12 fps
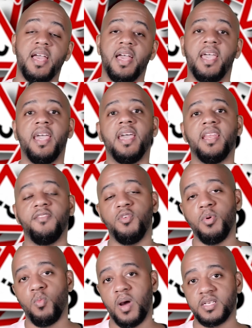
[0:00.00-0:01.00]
And if you've
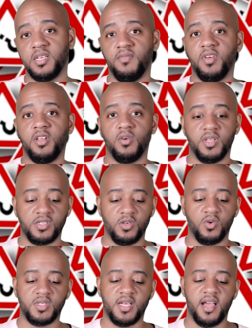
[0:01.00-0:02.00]
been watching the video this
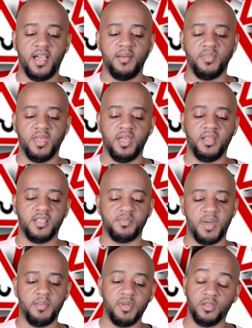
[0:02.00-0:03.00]
whole time, then this
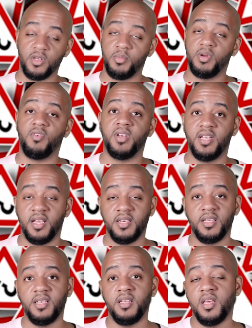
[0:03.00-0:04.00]
might be a little bit
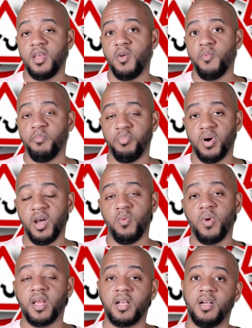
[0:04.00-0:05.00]
redundant. But
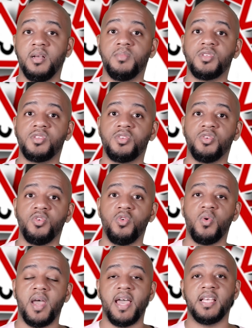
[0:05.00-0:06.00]
when it comes
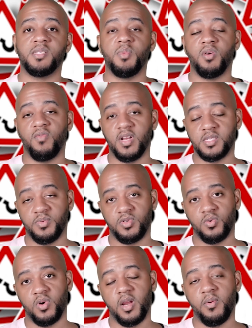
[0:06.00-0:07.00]
to asthma and
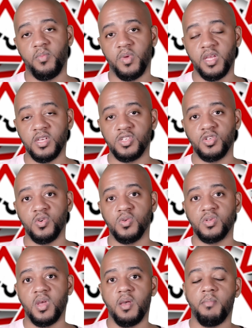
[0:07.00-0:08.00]
respiratory
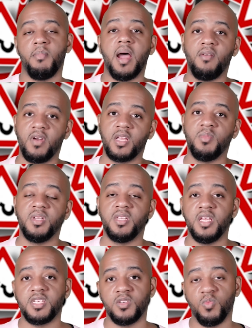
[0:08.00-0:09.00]
issues, my
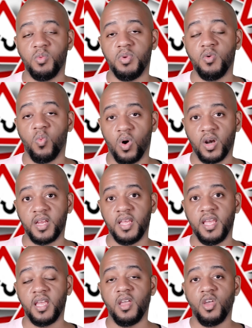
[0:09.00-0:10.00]
recommendation would be
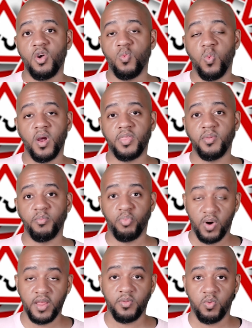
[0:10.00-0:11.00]
working with
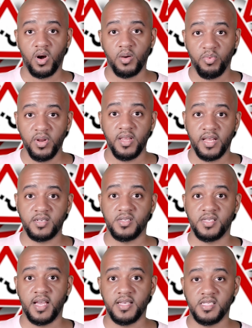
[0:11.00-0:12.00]
breath work, breathing
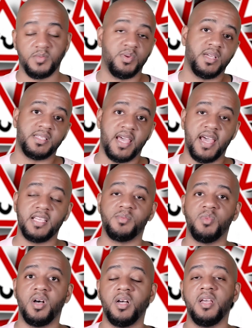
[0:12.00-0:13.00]
exercises, because
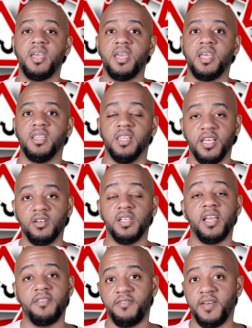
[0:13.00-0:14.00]
asthma literally
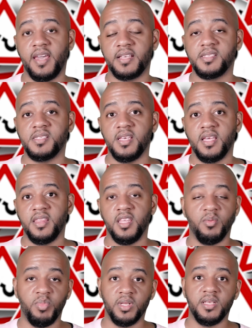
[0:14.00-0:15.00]
affects the
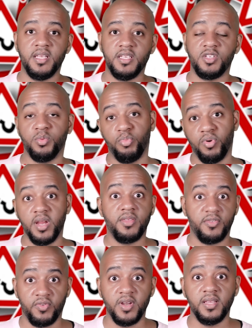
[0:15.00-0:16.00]
ability to breathe
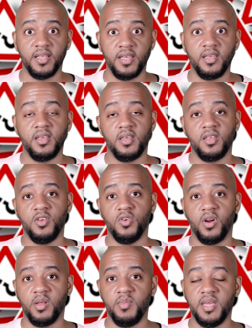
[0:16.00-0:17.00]
freely. You know
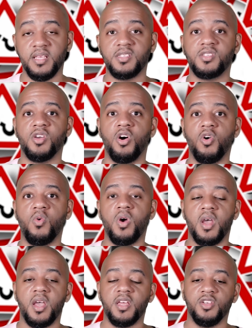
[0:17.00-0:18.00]
what I mean? So
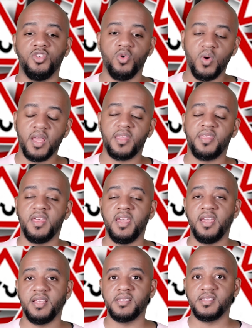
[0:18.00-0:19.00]
doing
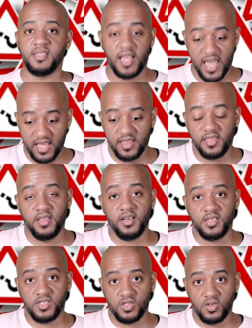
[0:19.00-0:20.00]
things like
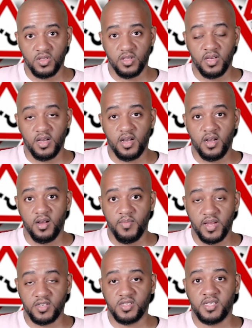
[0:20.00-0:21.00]
the
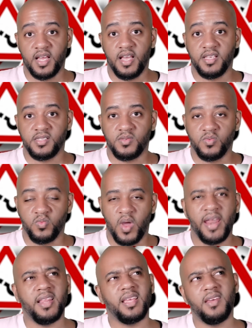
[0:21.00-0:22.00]
exercise,
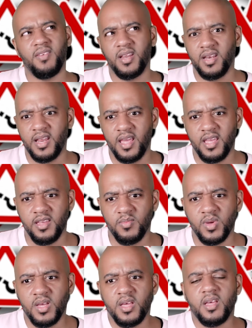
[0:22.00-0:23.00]
I didn't give it a
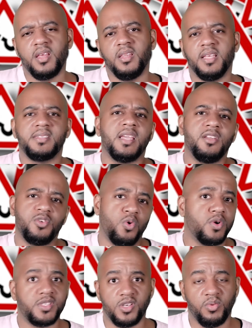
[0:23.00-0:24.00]
name. Let's say
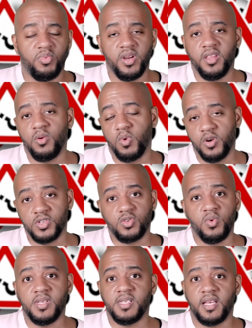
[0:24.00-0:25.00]
torso breathing, where you're
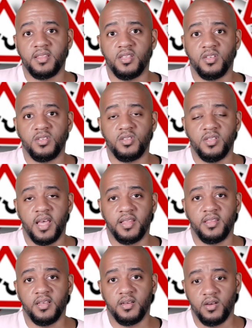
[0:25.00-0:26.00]
squeezing at the
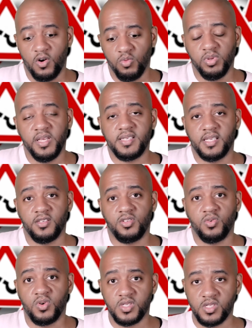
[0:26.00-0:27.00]
obliques, at the
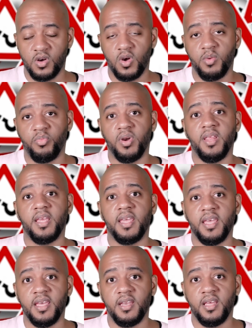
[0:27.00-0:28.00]
torso, and breathing
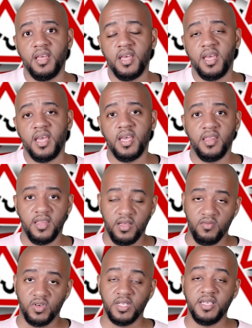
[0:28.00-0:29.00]
in and
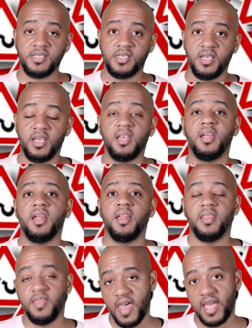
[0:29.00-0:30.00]
then releasing.
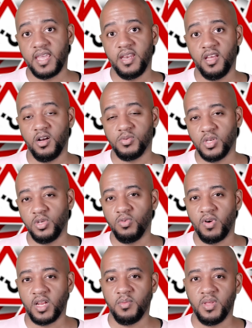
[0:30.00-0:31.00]
That can help. So I do
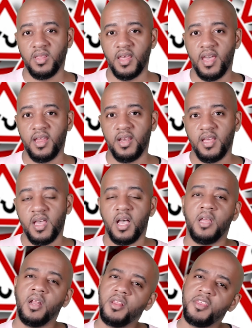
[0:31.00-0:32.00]
recommend that.
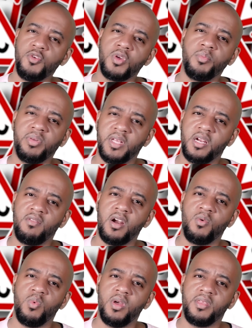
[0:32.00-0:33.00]
Another thing you can play
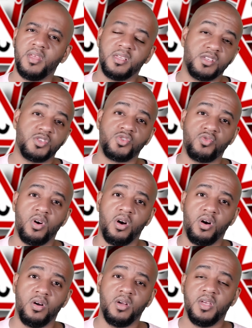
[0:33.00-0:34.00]
around with is a
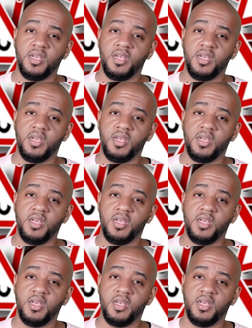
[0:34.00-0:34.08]
straw.